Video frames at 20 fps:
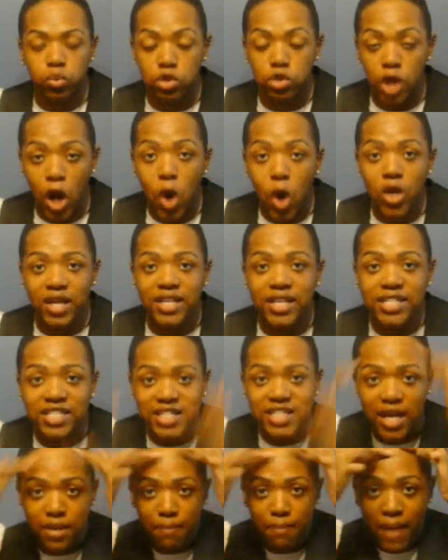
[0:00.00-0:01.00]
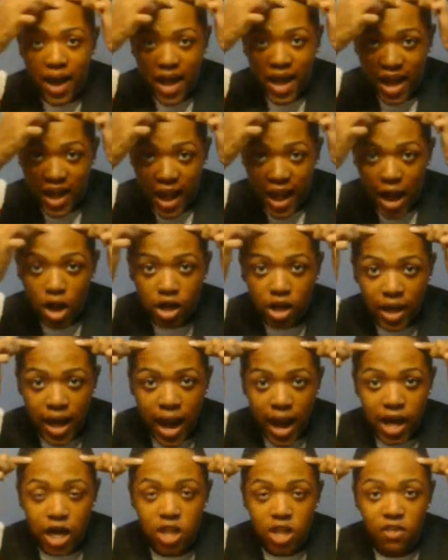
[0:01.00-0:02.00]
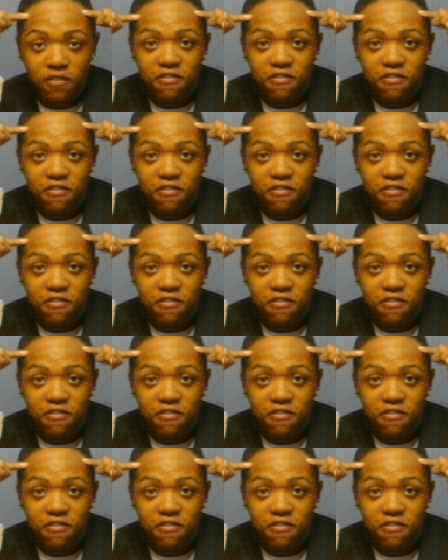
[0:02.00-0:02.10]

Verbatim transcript: noticed that my hairline in